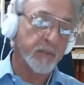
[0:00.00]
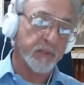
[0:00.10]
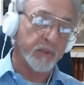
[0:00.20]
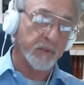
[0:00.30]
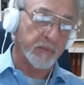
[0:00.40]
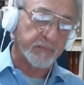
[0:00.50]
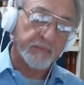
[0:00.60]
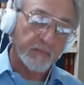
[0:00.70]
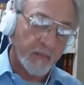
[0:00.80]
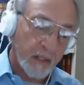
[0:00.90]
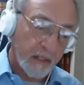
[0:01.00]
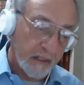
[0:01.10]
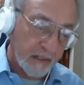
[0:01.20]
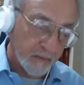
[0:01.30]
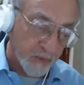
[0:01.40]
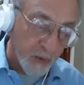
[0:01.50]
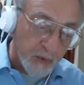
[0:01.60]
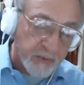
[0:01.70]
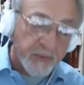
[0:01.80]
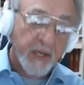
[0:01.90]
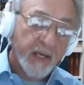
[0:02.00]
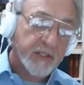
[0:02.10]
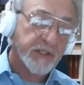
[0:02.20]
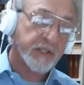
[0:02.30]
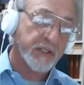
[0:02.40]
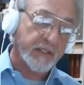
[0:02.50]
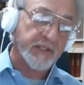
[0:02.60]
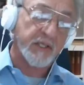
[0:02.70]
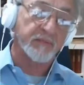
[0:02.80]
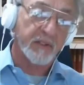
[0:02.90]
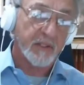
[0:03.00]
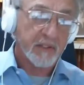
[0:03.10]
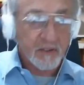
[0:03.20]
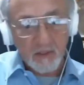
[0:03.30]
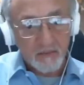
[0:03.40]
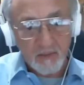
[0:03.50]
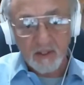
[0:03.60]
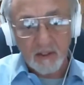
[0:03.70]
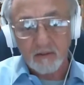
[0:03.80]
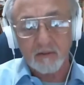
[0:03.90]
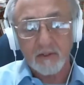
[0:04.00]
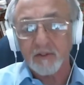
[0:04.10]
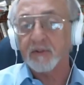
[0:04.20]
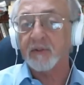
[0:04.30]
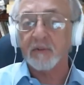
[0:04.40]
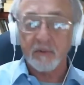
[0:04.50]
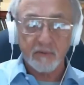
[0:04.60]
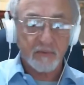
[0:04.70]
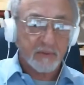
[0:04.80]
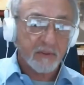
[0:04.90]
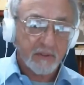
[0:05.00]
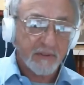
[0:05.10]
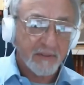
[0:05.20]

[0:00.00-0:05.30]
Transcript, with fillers: So uh, road rage is something like you might want to get a little control over.